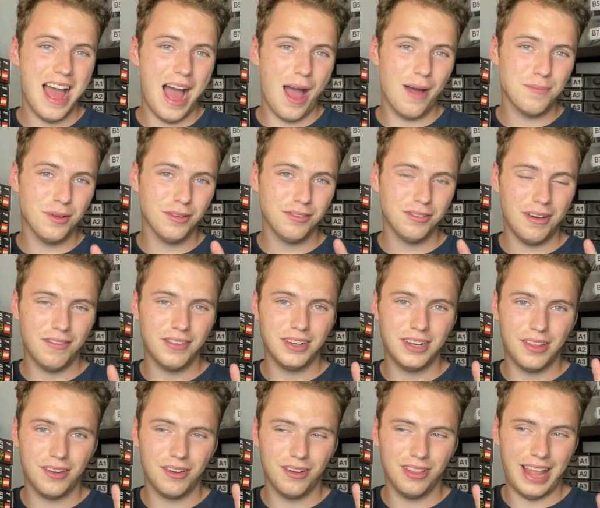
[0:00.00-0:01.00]
I also have
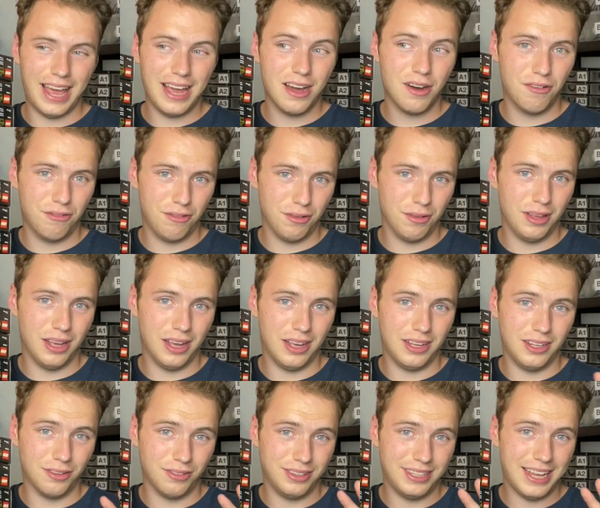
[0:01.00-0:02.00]
another Lego,
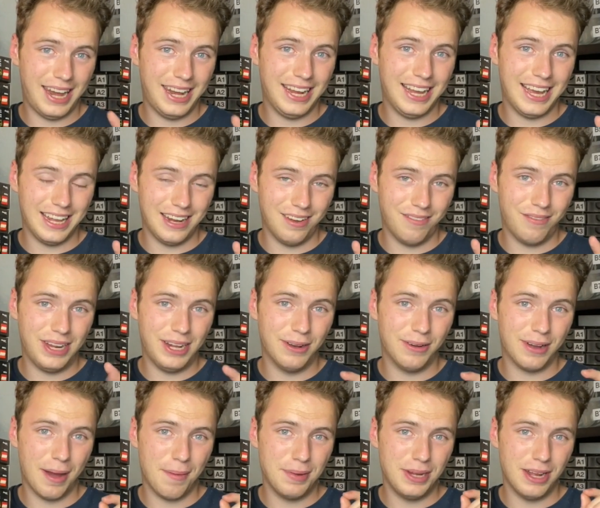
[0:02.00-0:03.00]
dedicated
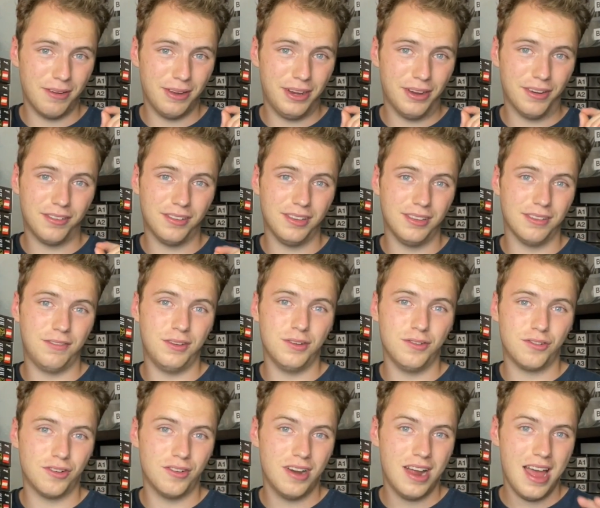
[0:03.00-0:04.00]
video coming out here soon in the
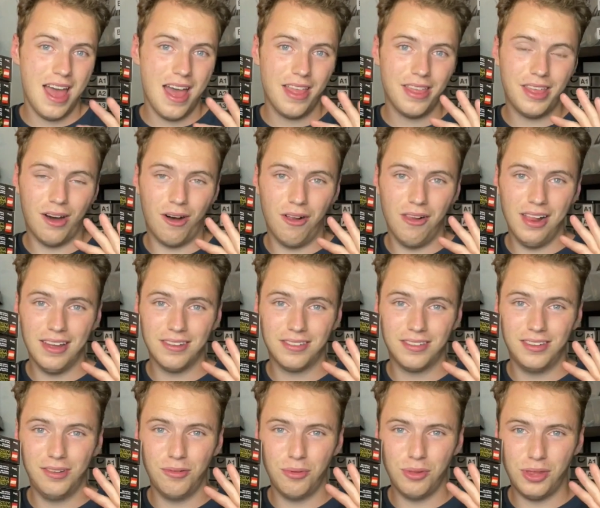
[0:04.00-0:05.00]
future that all has
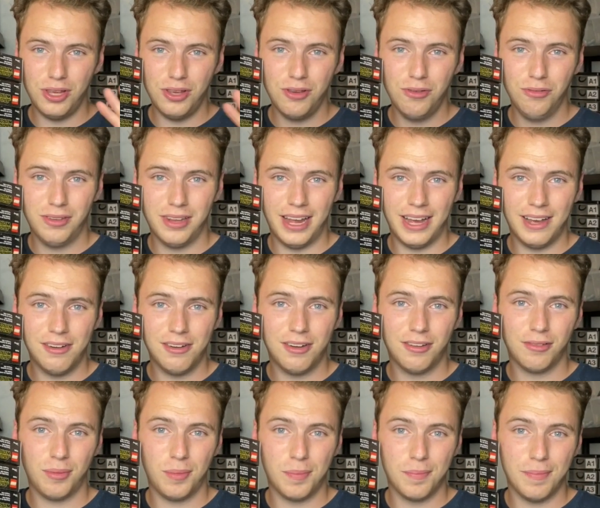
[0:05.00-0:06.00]
to do with used Lego,
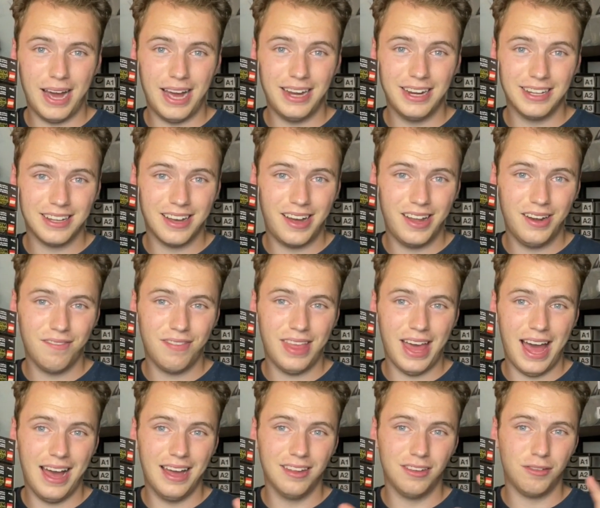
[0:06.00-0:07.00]
because we've been buying a ton of
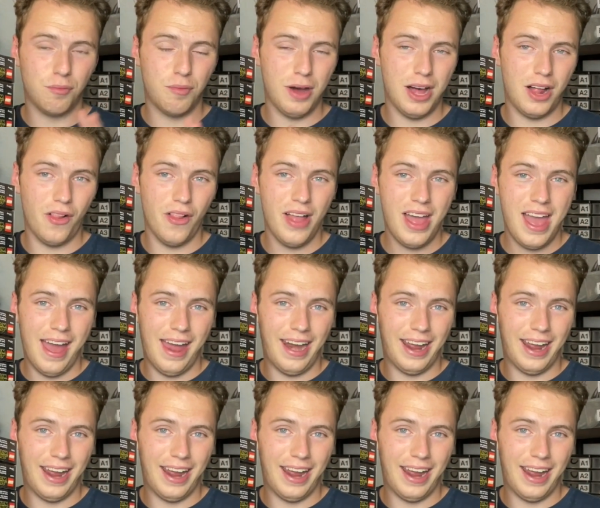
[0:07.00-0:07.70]
that as well.